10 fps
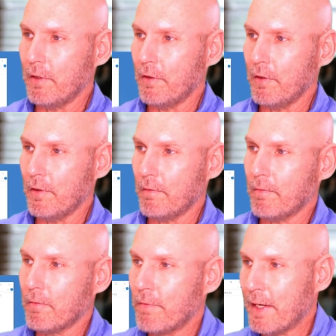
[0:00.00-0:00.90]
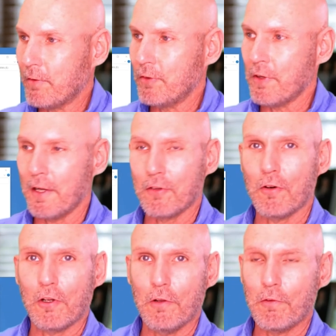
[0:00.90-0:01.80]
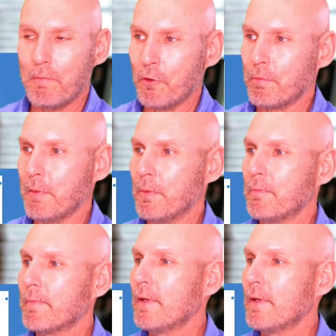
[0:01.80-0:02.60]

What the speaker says: The factory settings are good for most people.